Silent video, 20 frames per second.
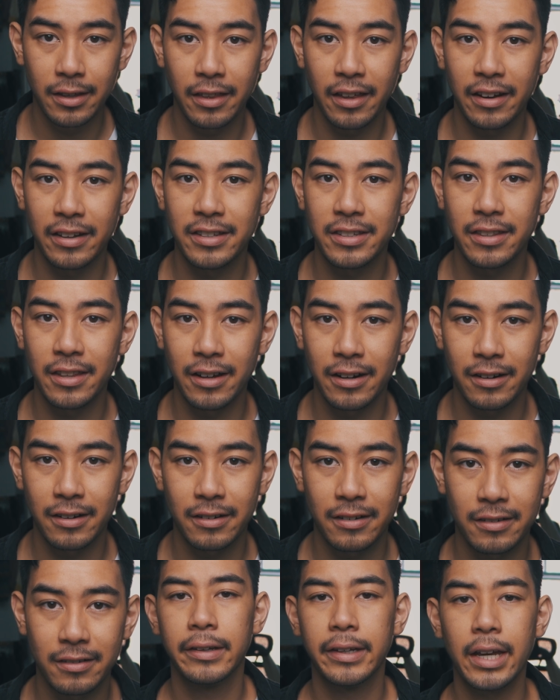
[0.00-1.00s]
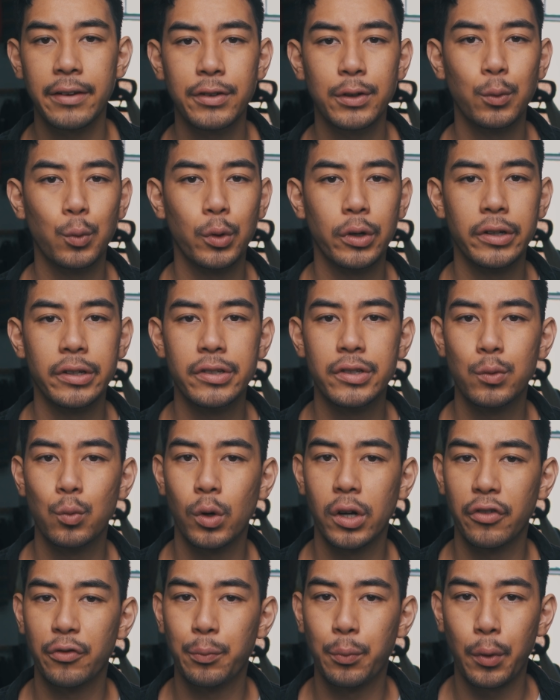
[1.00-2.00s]
that it's there. Kevin Woods,
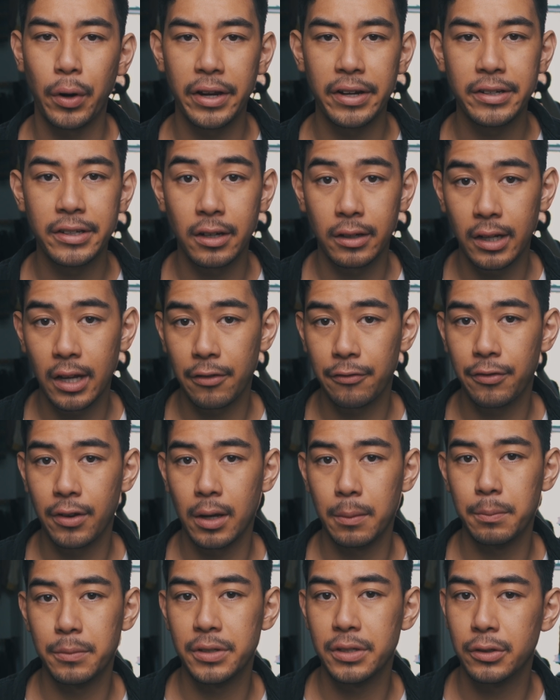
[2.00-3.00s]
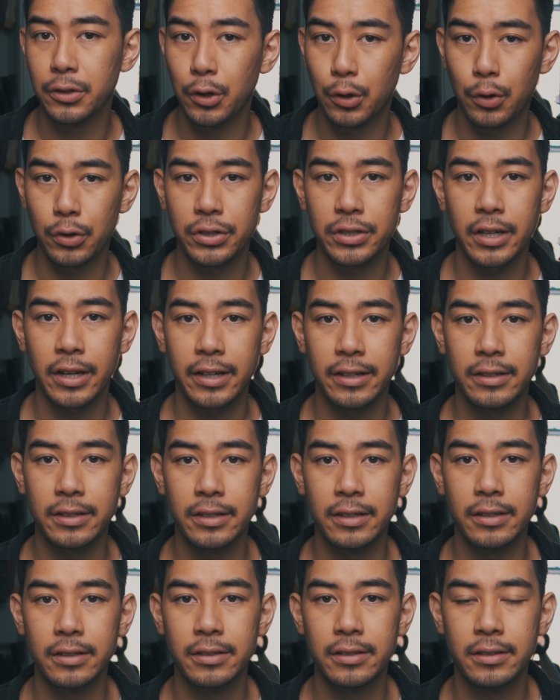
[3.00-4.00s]
one of Brain.fm's
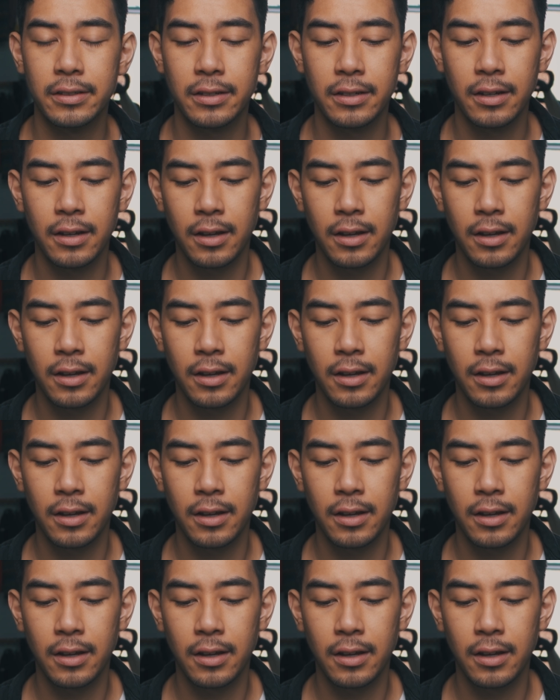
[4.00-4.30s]
neuroscientists,